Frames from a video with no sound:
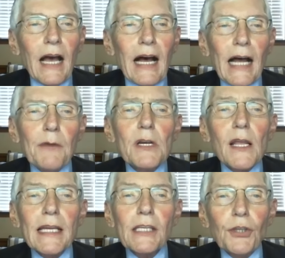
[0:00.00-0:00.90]
I would
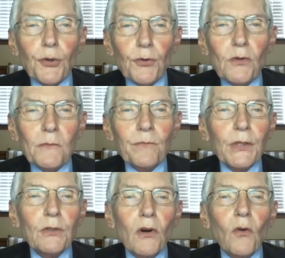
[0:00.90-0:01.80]
like you
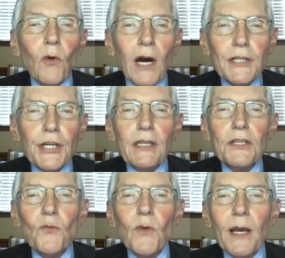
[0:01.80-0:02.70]
who are watching
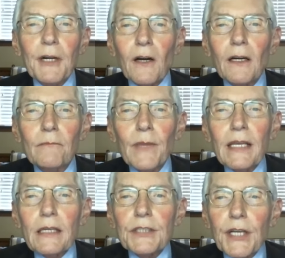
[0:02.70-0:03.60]
this webinar
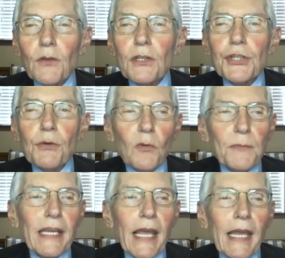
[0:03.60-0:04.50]
to know that you will
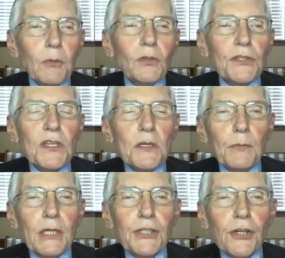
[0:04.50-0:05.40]
be able to
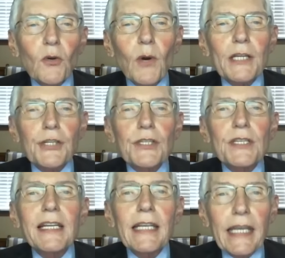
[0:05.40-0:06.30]
submit your questions
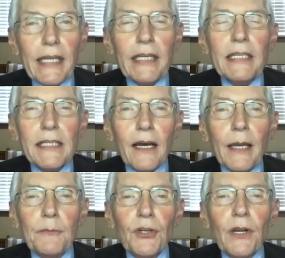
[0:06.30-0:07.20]
at any
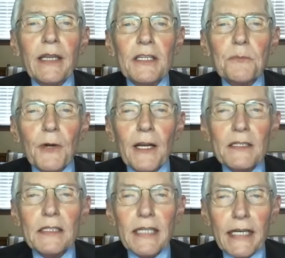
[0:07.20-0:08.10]
time during this
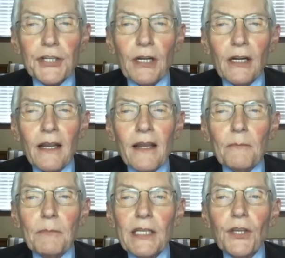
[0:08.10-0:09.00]
presentation
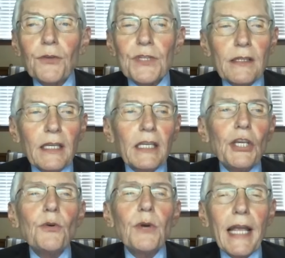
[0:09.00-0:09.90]
by using the
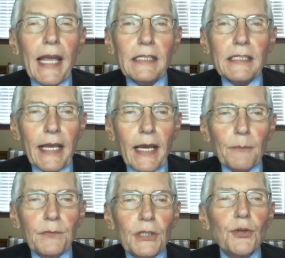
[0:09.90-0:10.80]
Q&A tab
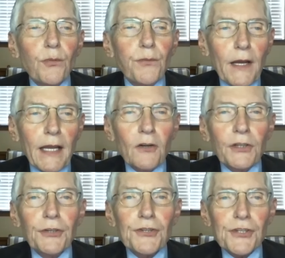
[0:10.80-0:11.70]
that you'll find
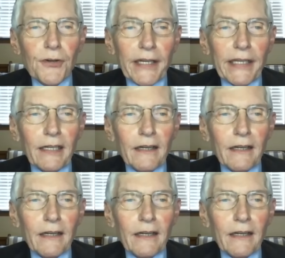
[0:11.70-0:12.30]
on your screen.